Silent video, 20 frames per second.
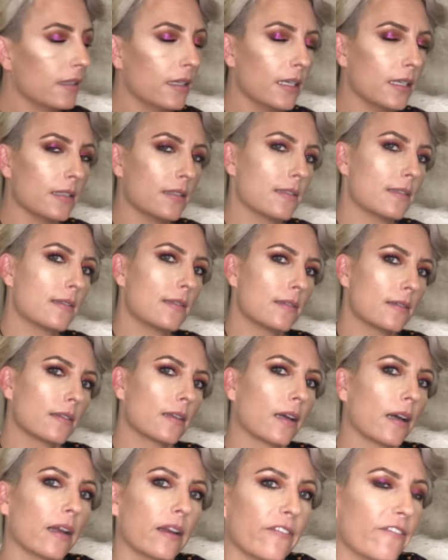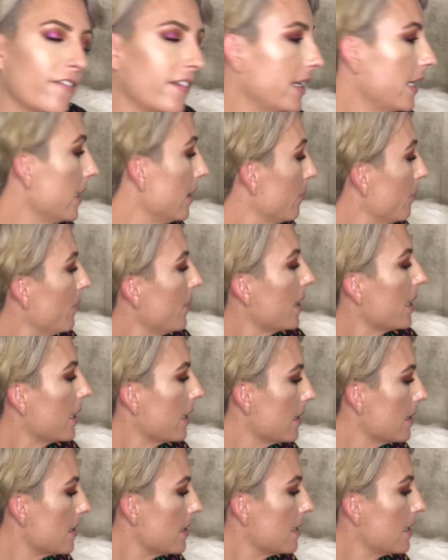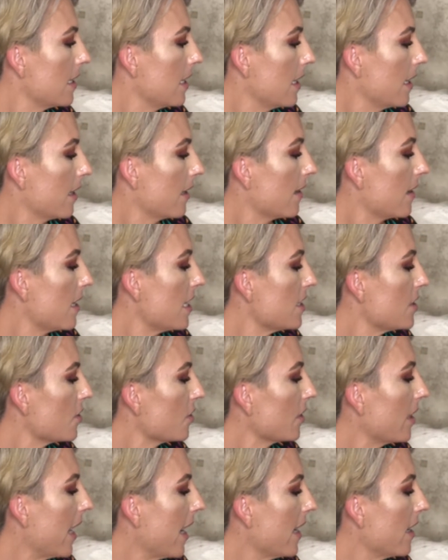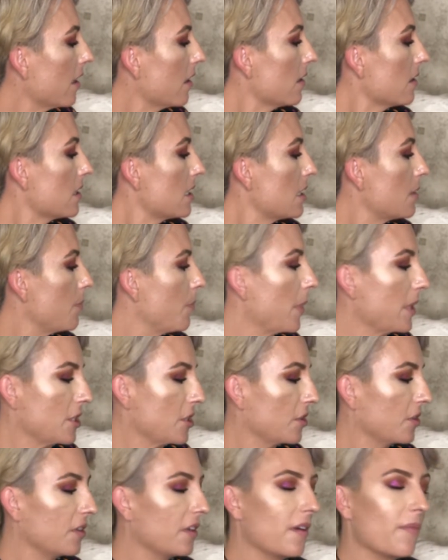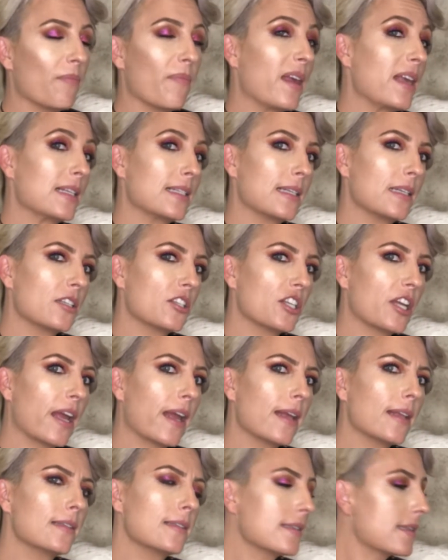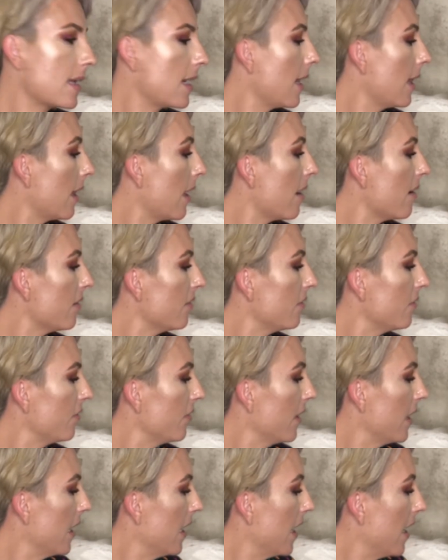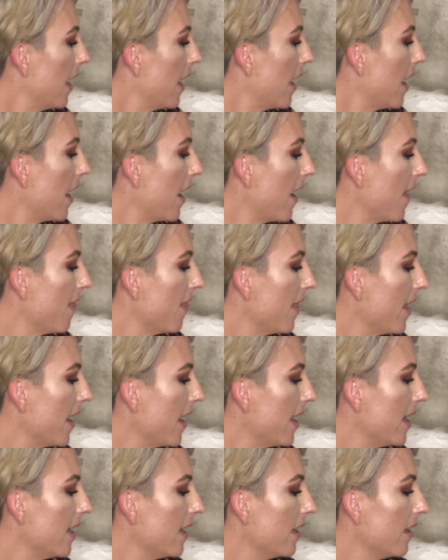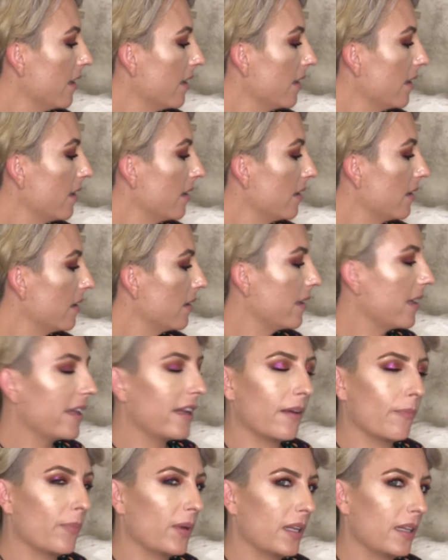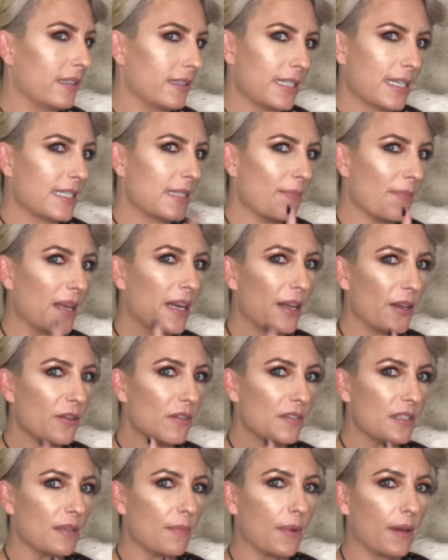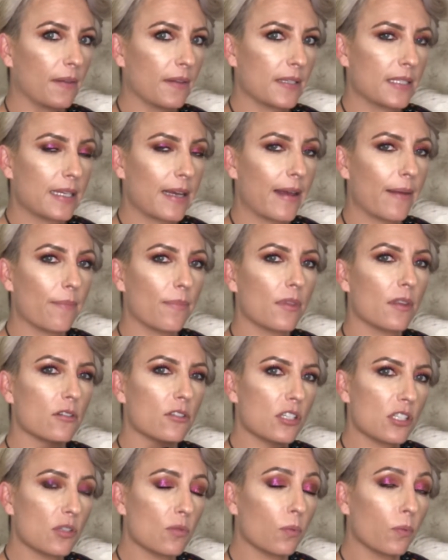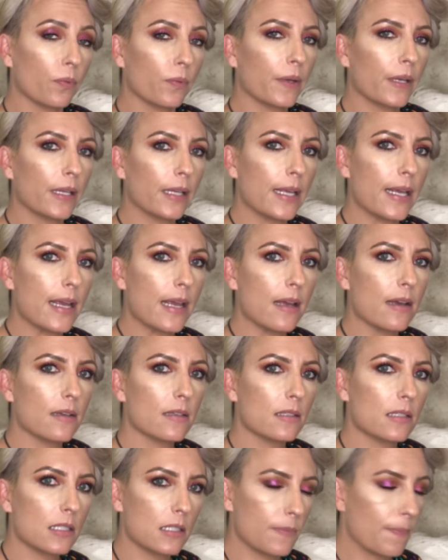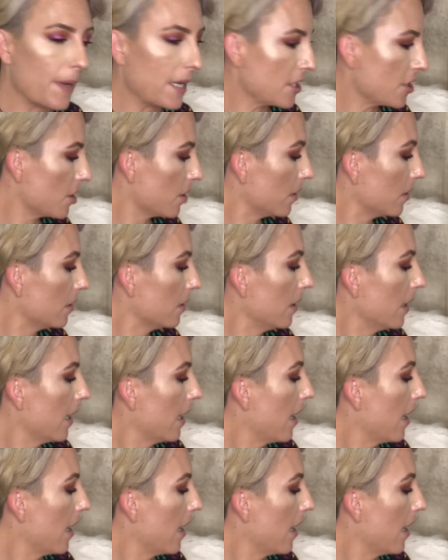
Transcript: it's kind of funny because these are like special amazing shades that I love and then and but it doesn't mean I use them all the time. They're just really special.